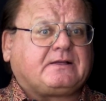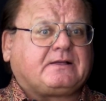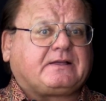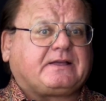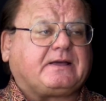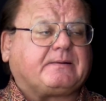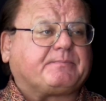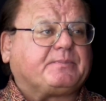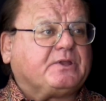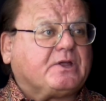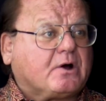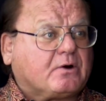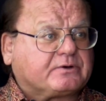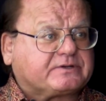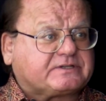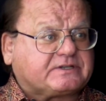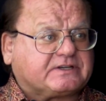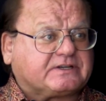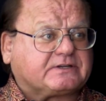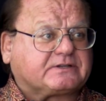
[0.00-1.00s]

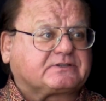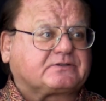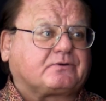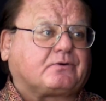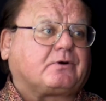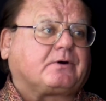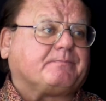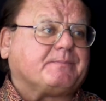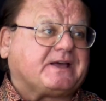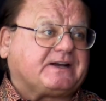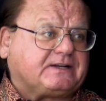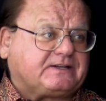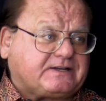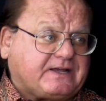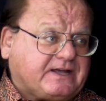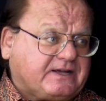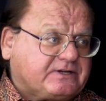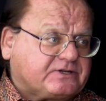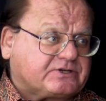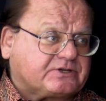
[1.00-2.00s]
hypnosis or
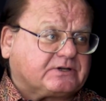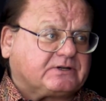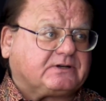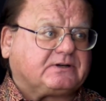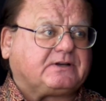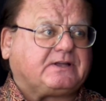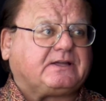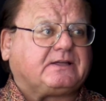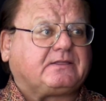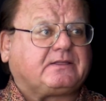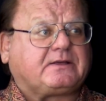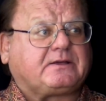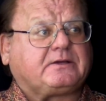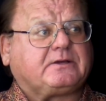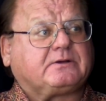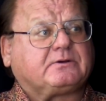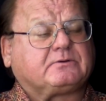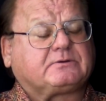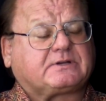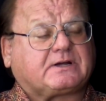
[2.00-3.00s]
meditation in
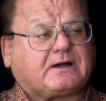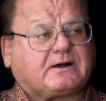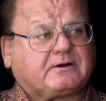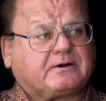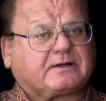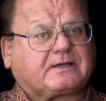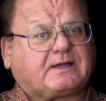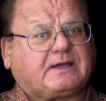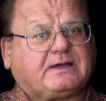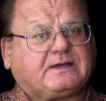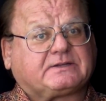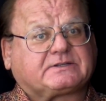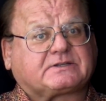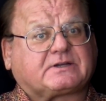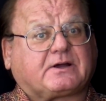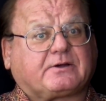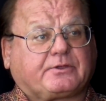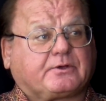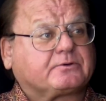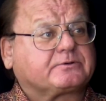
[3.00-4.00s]
the Uttara case
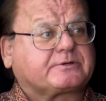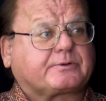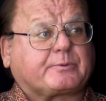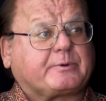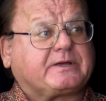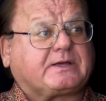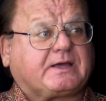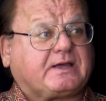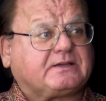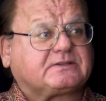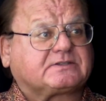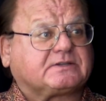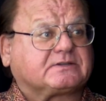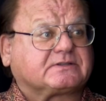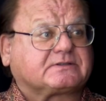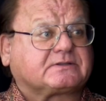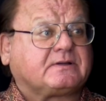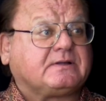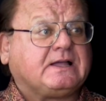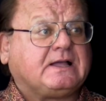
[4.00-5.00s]
are those three
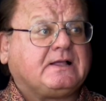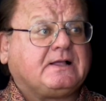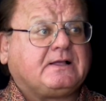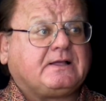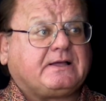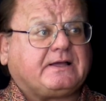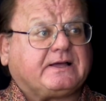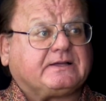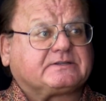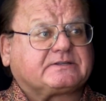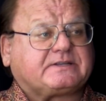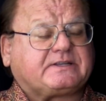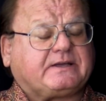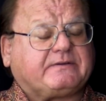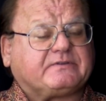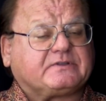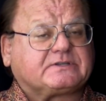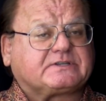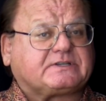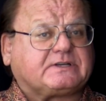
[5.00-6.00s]
cases. And
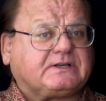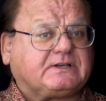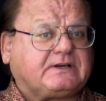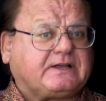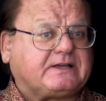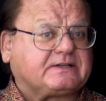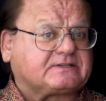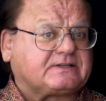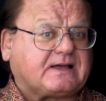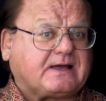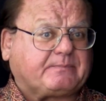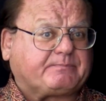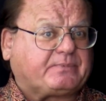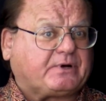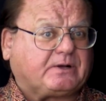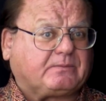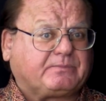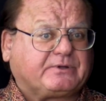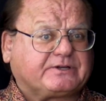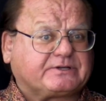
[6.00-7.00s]
Stevenson has not
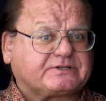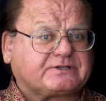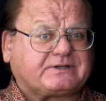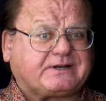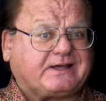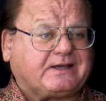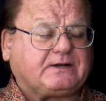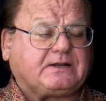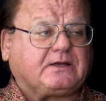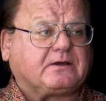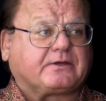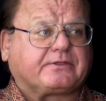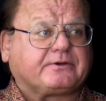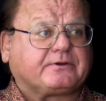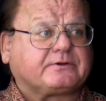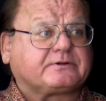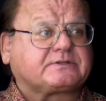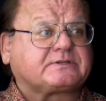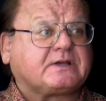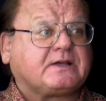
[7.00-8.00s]
published any
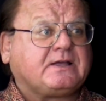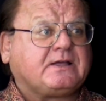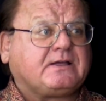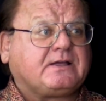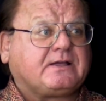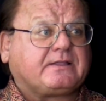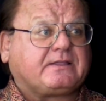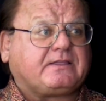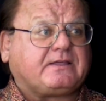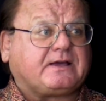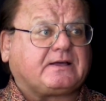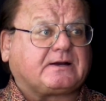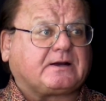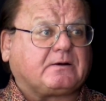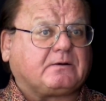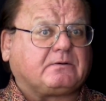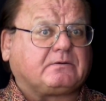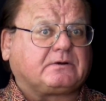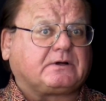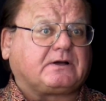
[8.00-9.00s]
others that
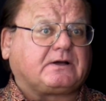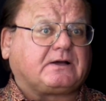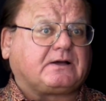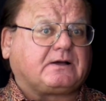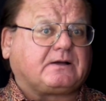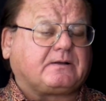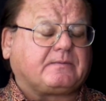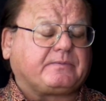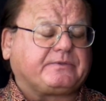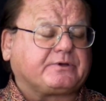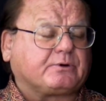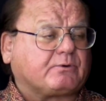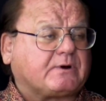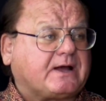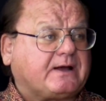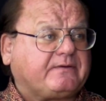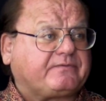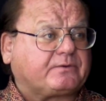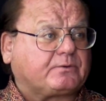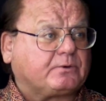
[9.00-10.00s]
are
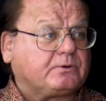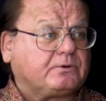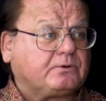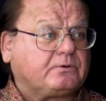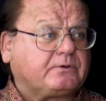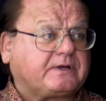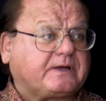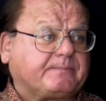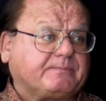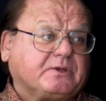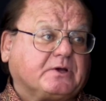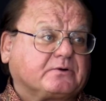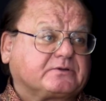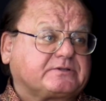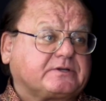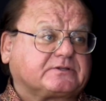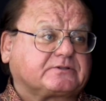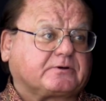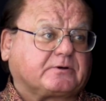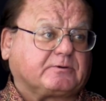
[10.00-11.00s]
derived through
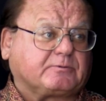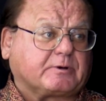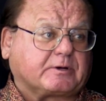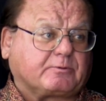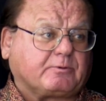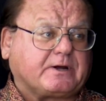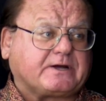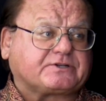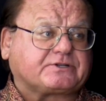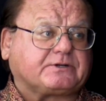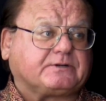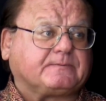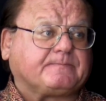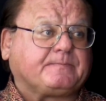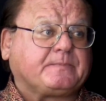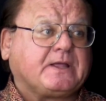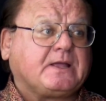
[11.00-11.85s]
hypnosis or regression.